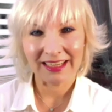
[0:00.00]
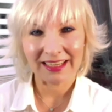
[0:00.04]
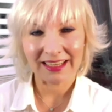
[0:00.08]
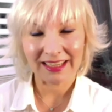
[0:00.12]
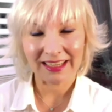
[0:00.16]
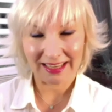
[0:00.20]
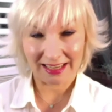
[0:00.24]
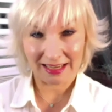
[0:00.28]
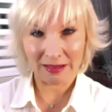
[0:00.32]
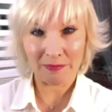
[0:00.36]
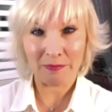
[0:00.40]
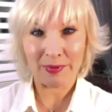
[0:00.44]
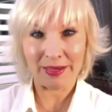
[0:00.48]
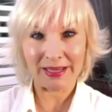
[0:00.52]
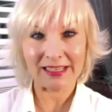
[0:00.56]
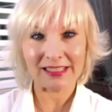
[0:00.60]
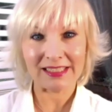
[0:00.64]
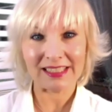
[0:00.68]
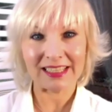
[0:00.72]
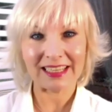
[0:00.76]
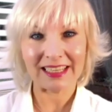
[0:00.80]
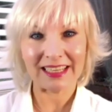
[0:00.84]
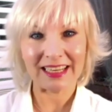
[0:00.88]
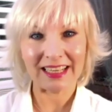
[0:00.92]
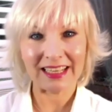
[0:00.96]

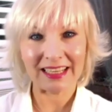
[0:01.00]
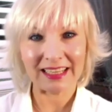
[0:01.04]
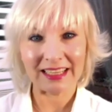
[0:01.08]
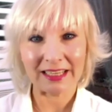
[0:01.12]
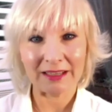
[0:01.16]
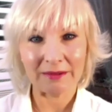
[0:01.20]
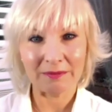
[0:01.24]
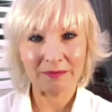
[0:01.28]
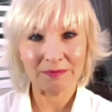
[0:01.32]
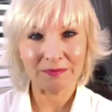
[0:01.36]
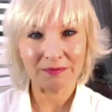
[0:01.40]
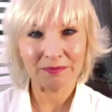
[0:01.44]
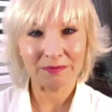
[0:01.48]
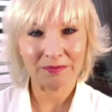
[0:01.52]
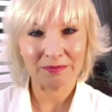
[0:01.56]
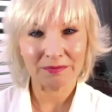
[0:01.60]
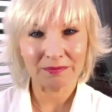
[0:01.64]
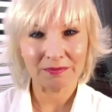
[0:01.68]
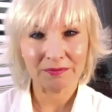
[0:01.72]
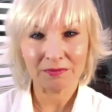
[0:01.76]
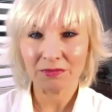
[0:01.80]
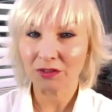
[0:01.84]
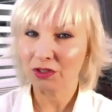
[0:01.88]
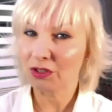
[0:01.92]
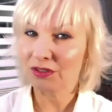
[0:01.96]
immediately,
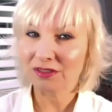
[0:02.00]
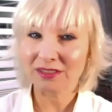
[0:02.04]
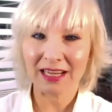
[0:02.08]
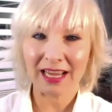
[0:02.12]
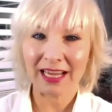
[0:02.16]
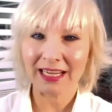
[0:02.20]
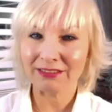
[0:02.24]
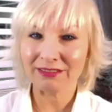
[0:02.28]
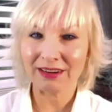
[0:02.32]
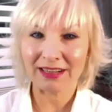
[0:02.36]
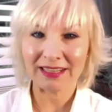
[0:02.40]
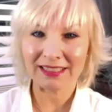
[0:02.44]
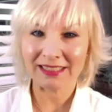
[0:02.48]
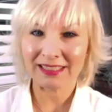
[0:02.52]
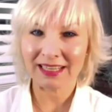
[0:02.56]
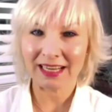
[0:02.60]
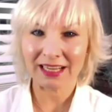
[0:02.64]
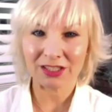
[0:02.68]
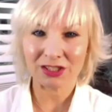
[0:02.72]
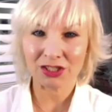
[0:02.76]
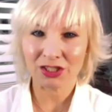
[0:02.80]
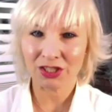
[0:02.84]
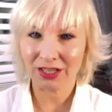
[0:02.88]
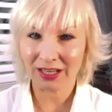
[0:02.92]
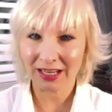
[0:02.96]
not diarised
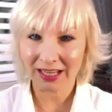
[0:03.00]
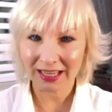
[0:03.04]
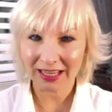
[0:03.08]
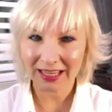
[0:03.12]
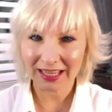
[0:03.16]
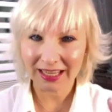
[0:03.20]
action,